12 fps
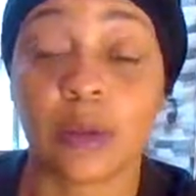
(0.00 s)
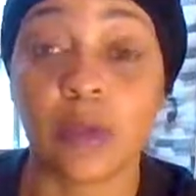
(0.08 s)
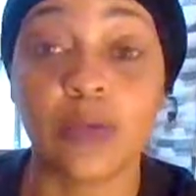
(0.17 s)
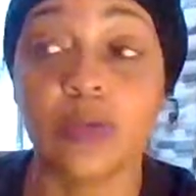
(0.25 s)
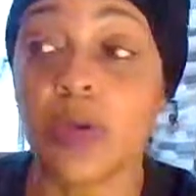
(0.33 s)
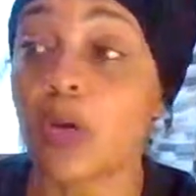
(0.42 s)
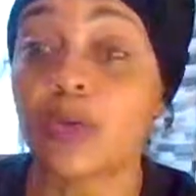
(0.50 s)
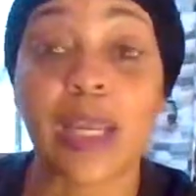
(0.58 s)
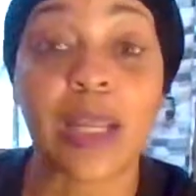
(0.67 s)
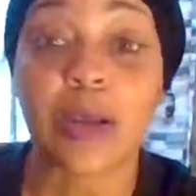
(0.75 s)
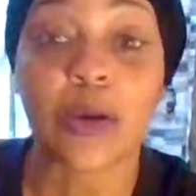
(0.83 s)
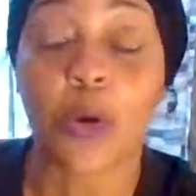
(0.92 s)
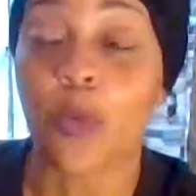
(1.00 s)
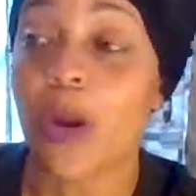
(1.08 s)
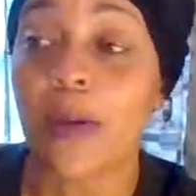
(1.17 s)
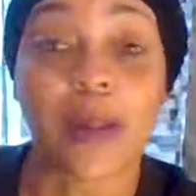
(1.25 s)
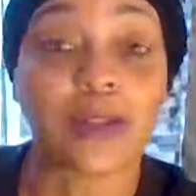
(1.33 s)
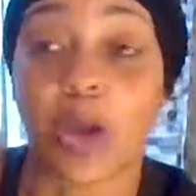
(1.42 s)
you know, they ain't going to
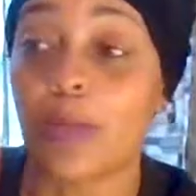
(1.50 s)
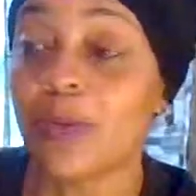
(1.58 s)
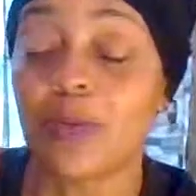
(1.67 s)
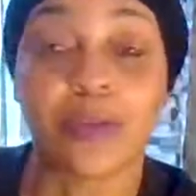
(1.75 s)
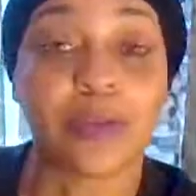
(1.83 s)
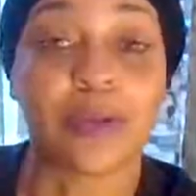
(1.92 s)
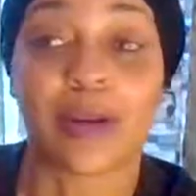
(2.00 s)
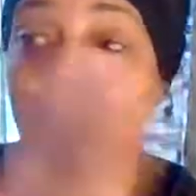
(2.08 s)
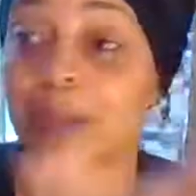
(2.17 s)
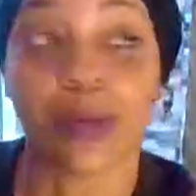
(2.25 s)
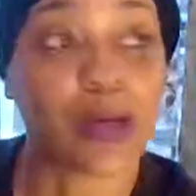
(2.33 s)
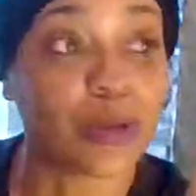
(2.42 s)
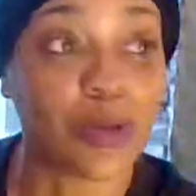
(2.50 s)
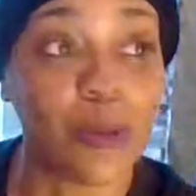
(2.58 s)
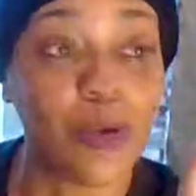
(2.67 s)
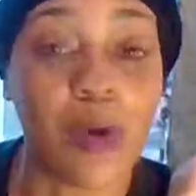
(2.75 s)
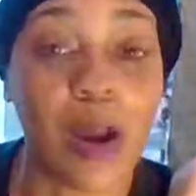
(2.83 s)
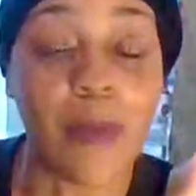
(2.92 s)
worry about, don't be, you know, they really, don't
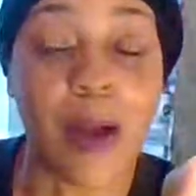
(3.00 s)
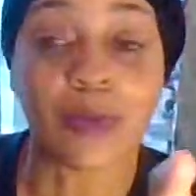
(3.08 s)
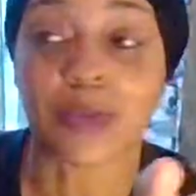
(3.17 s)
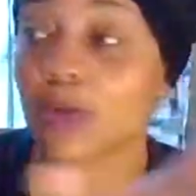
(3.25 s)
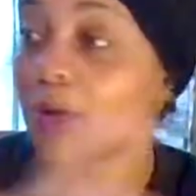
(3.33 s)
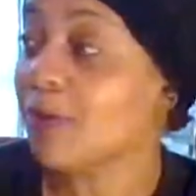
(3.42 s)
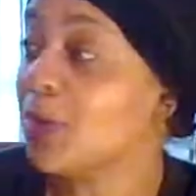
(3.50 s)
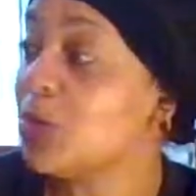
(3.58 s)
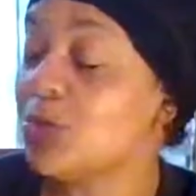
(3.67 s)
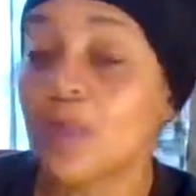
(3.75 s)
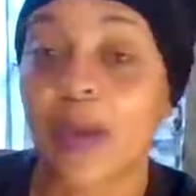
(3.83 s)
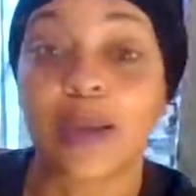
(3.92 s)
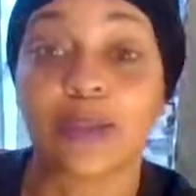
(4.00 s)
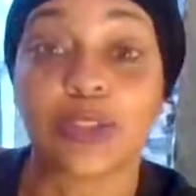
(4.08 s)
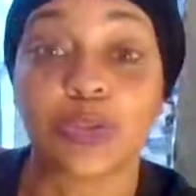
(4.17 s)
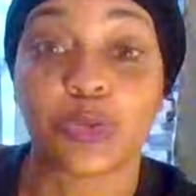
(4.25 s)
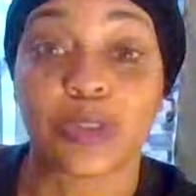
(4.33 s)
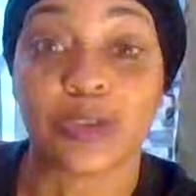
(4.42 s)
be worried about what's going on here. You pay
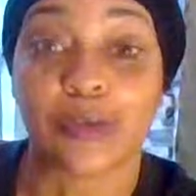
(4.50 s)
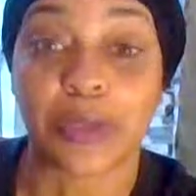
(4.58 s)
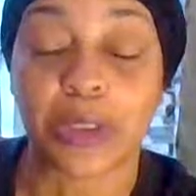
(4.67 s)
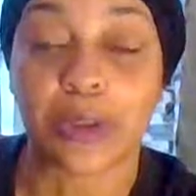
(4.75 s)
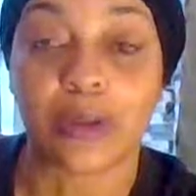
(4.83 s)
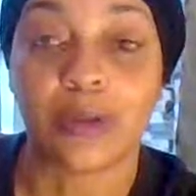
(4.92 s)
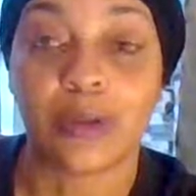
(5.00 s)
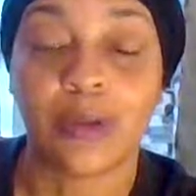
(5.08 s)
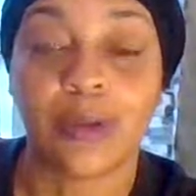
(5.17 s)
attention to what's over here.